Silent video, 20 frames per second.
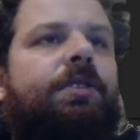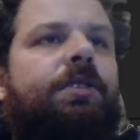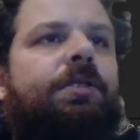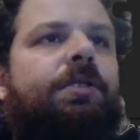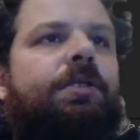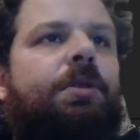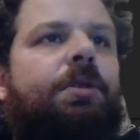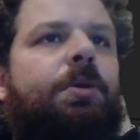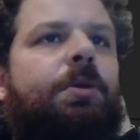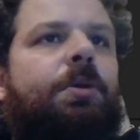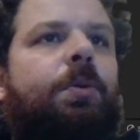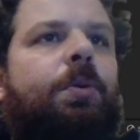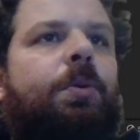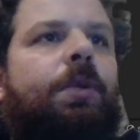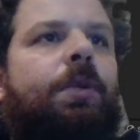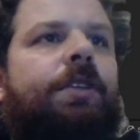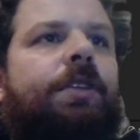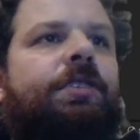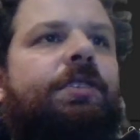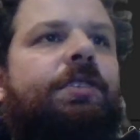So
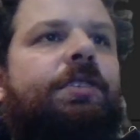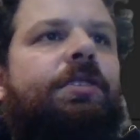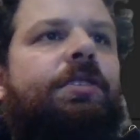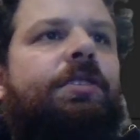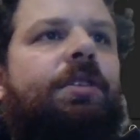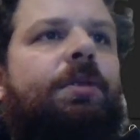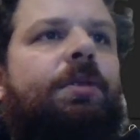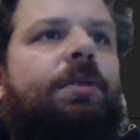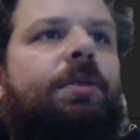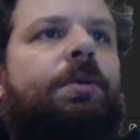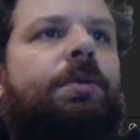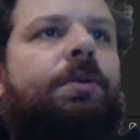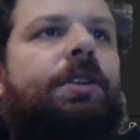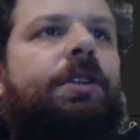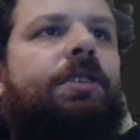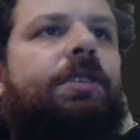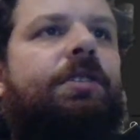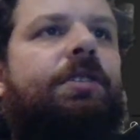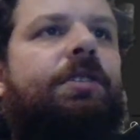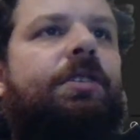what's the
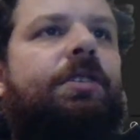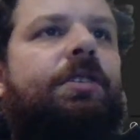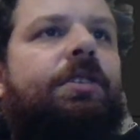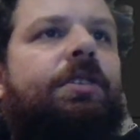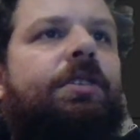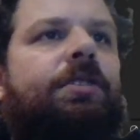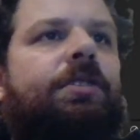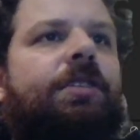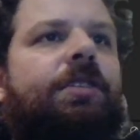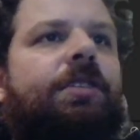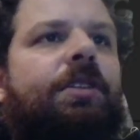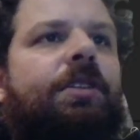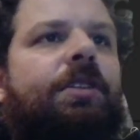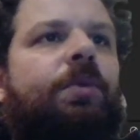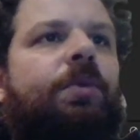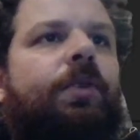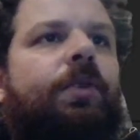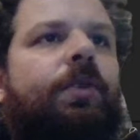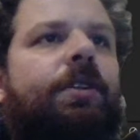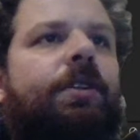reason it's not
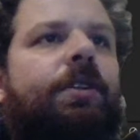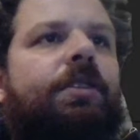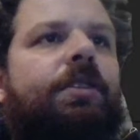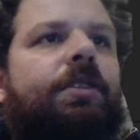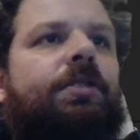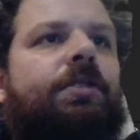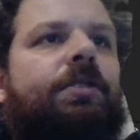working?